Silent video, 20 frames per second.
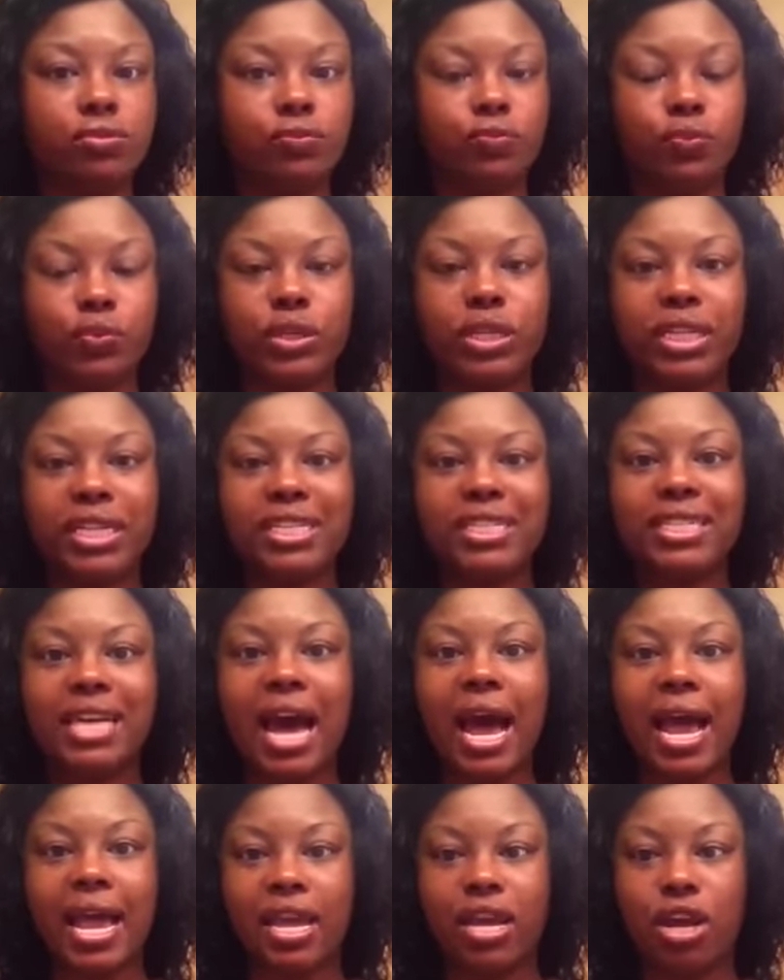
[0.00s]
really
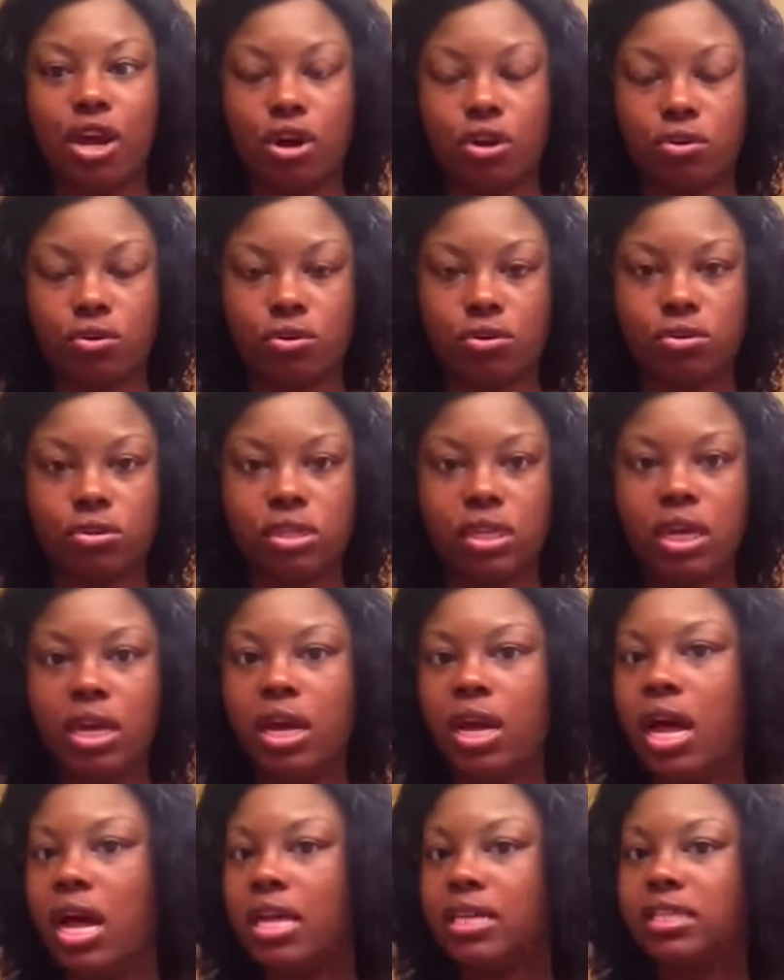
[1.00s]
tight curls.
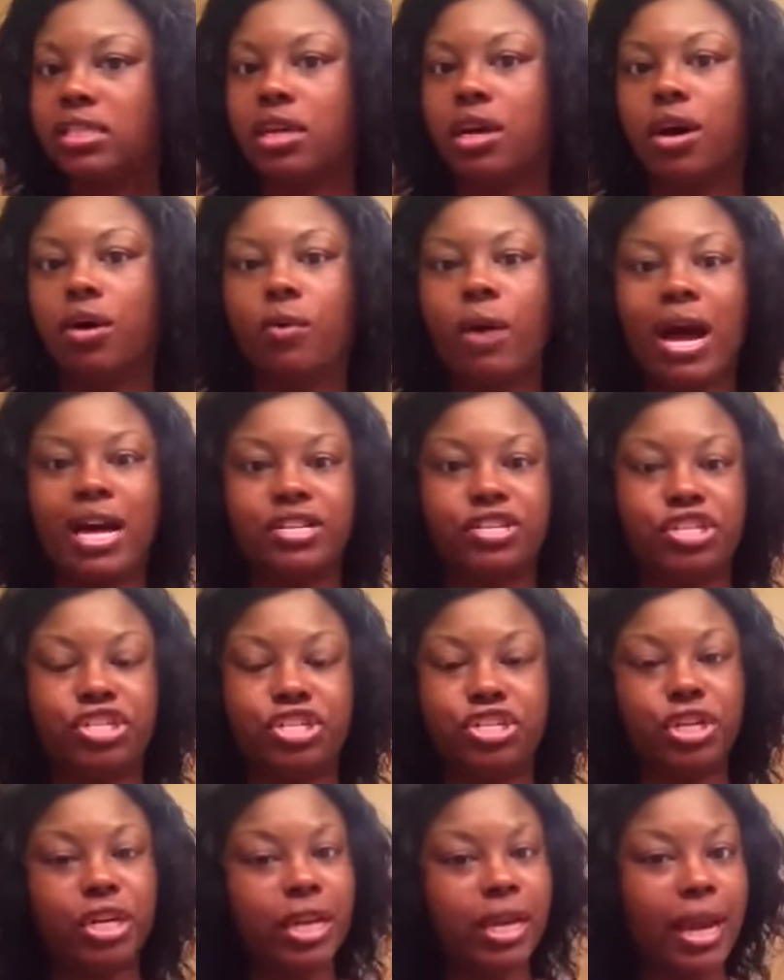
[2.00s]
So I
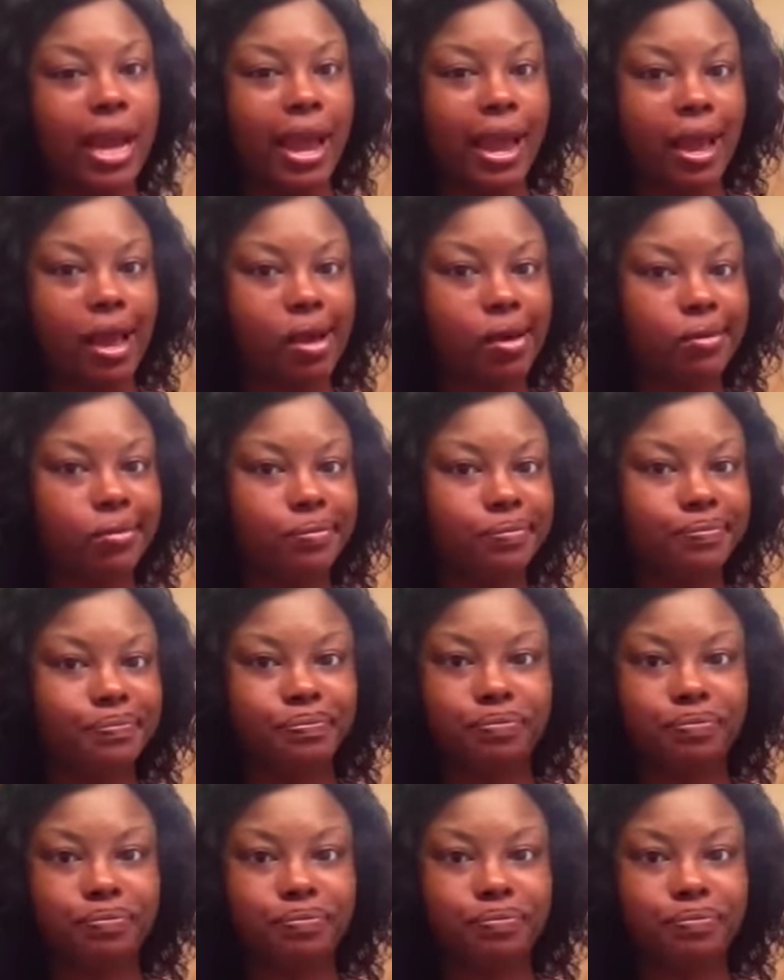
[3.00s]
shook it out,